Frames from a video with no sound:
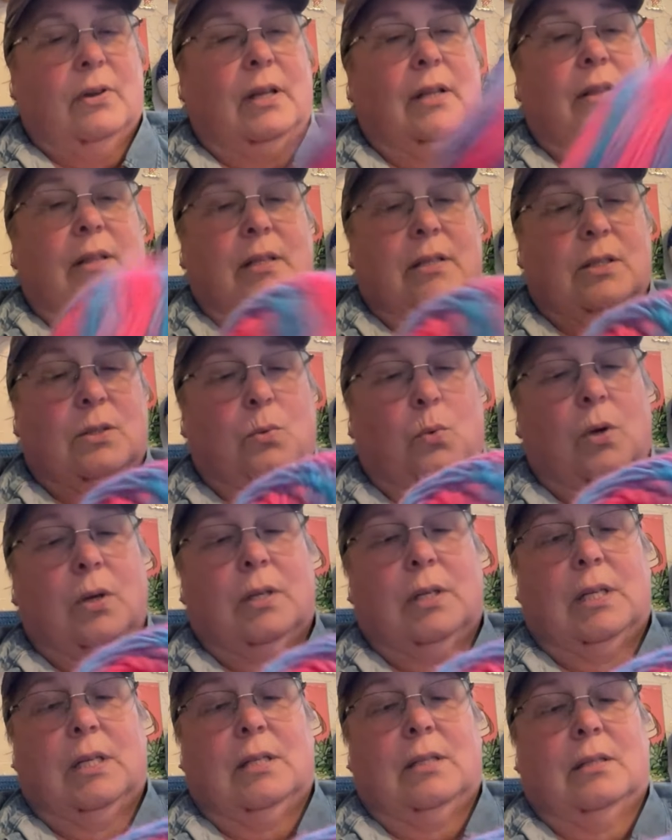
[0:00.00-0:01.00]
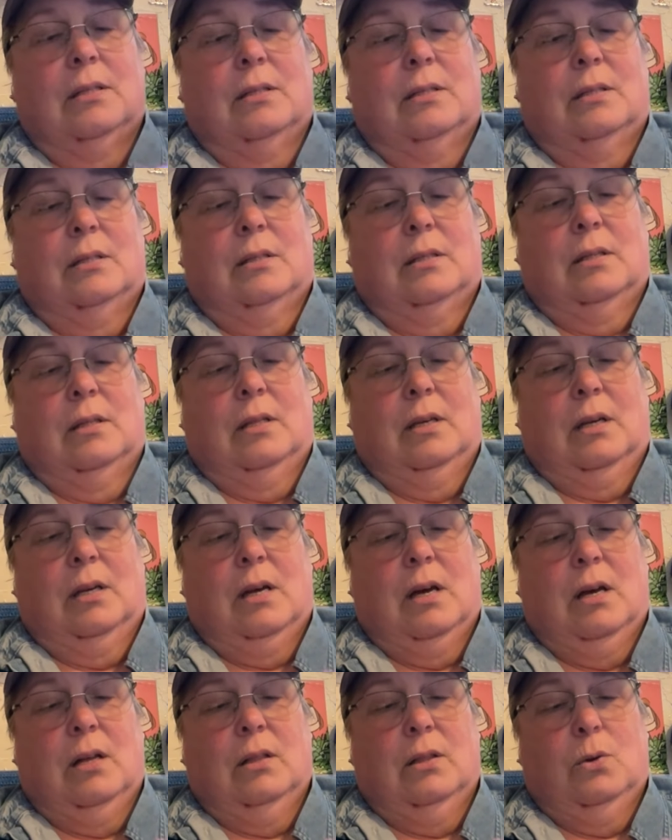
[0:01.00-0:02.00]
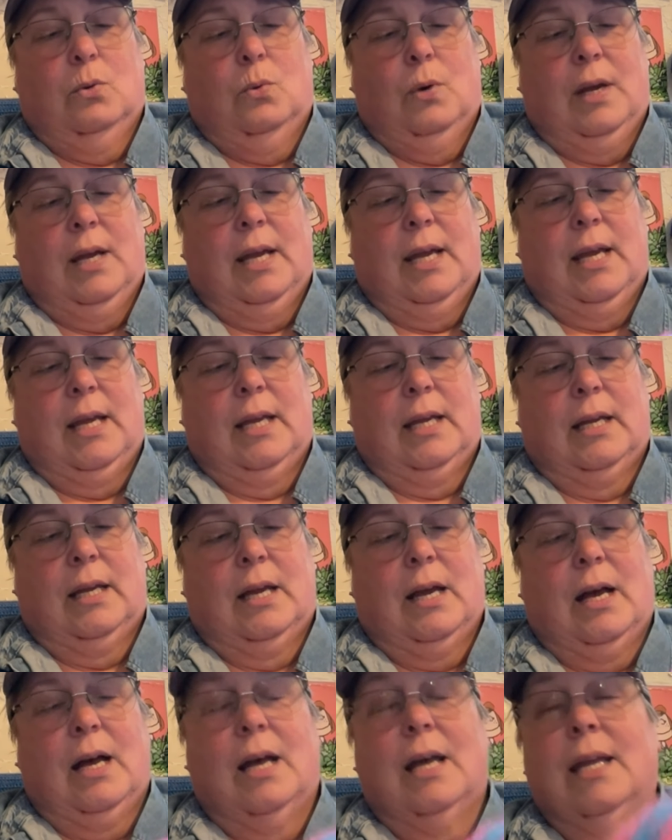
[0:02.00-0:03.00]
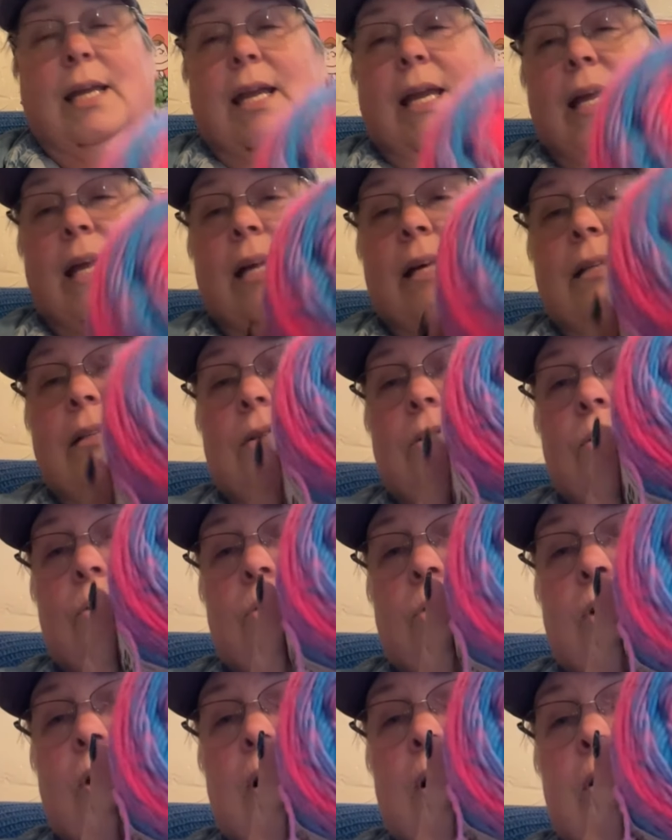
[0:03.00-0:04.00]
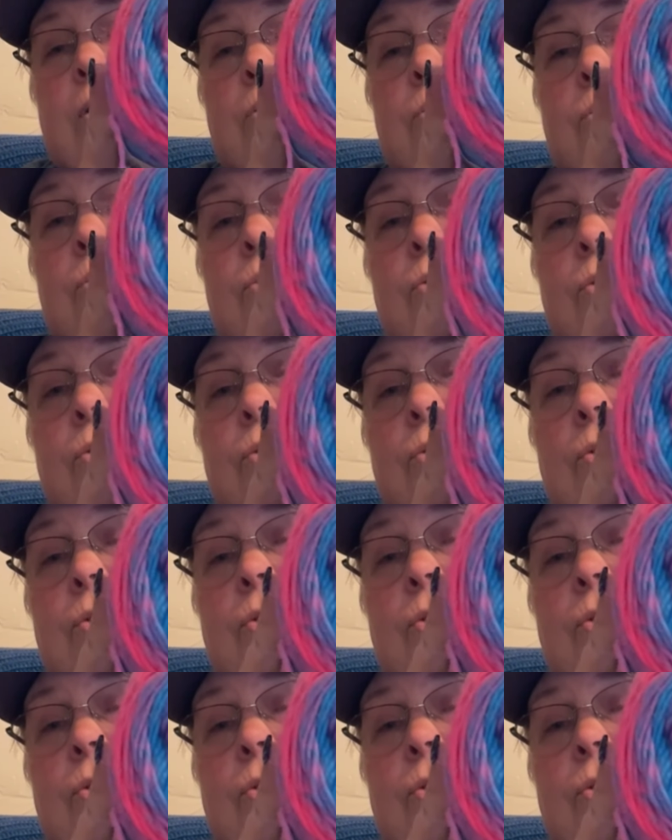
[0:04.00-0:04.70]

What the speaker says: and this one is the colorway Cayenne Crush.